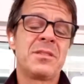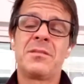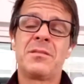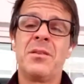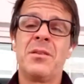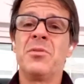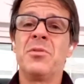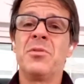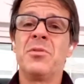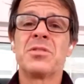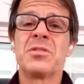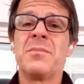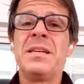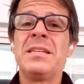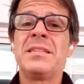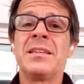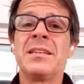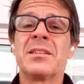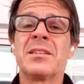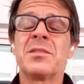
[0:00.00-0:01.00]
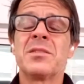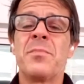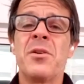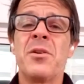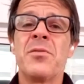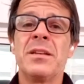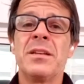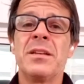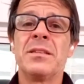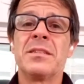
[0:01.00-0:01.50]
the most amazing
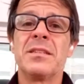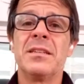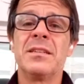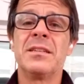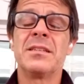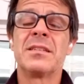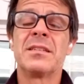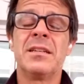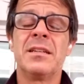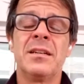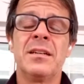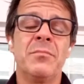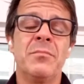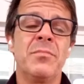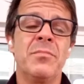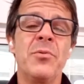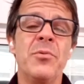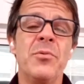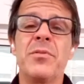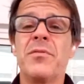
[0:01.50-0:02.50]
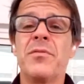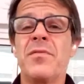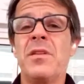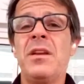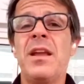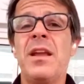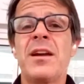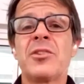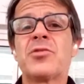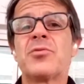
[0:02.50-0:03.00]
experiences, both of the
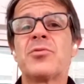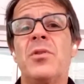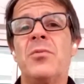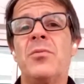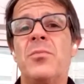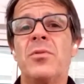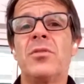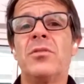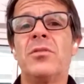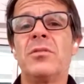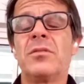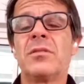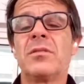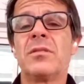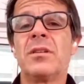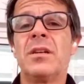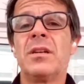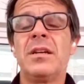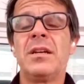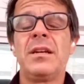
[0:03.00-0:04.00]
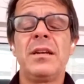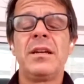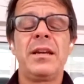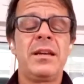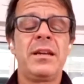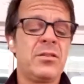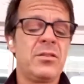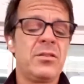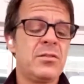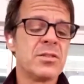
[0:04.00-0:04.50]
natural world
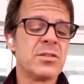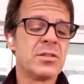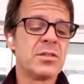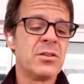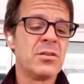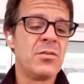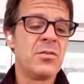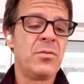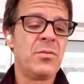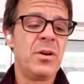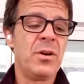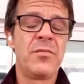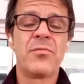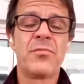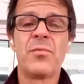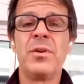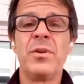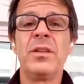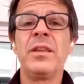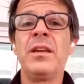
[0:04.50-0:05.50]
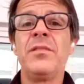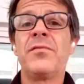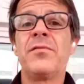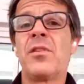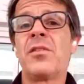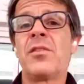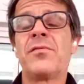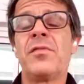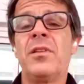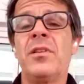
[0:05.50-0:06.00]
and also of really
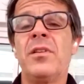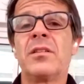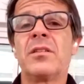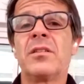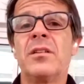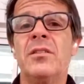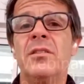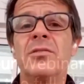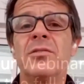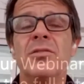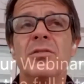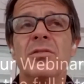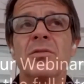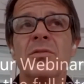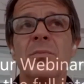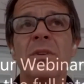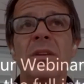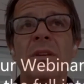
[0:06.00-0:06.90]
far-flung cultures.